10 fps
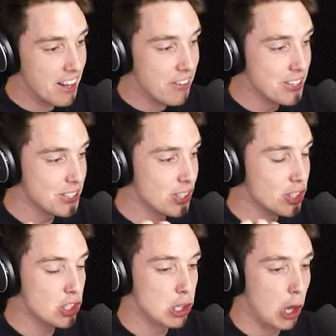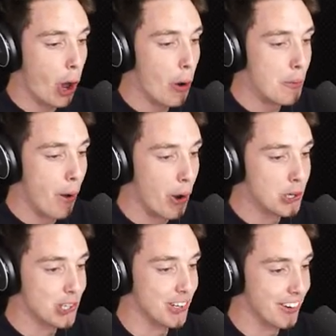This is slow
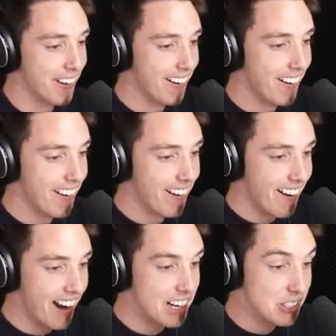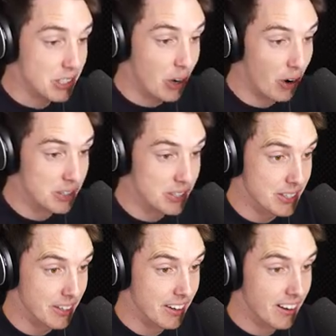motion, and it's
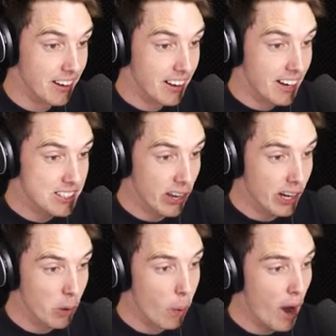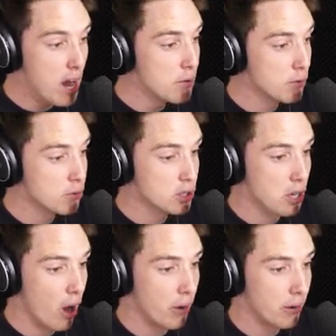constant. It's like a wave of
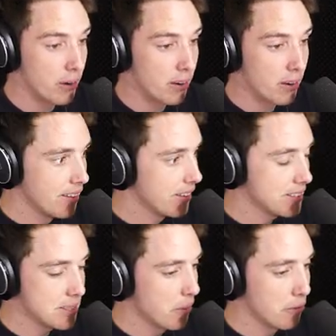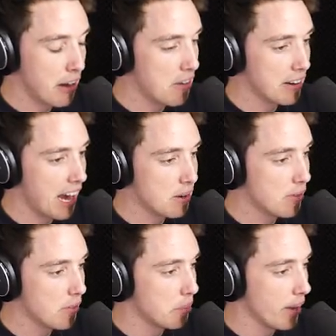stone. This is my favorite game I've
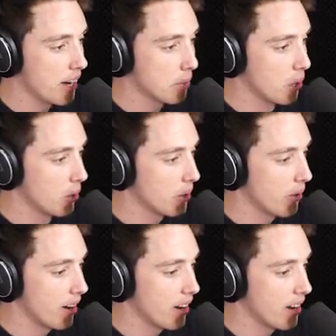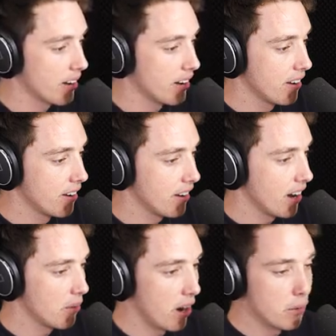ever played. I'm calling it right now.
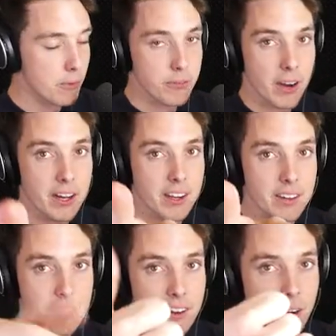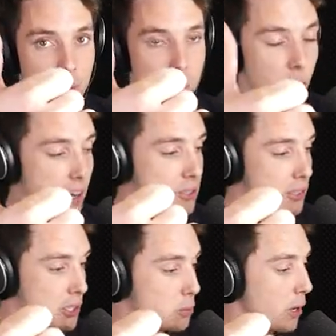I want likes
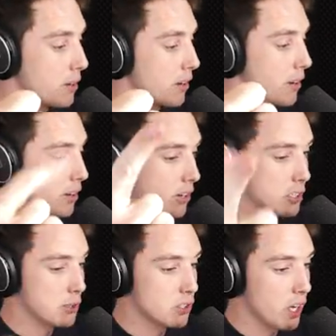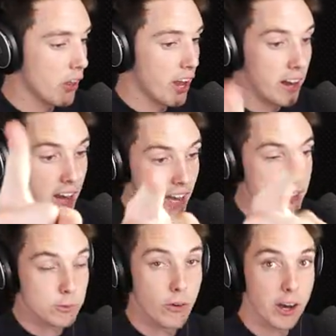on this one, because I'm a sellout, and
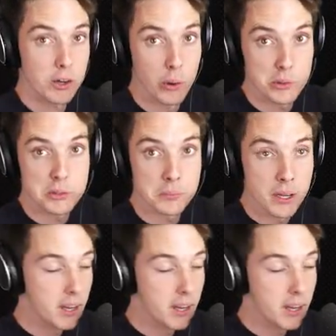it's fucking awesome.